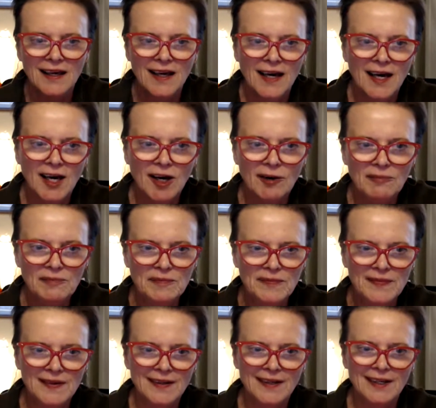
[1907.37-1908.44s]

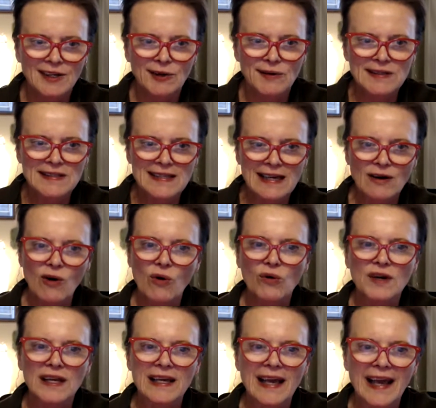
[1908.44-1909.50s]
It's like
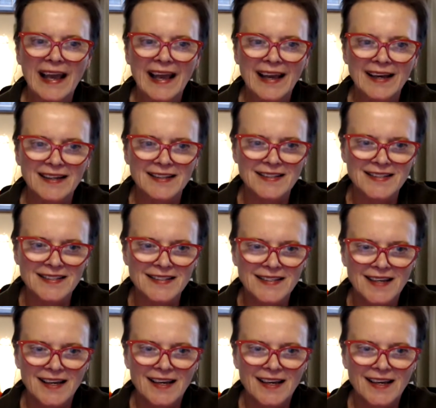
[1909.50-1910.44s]
holding hands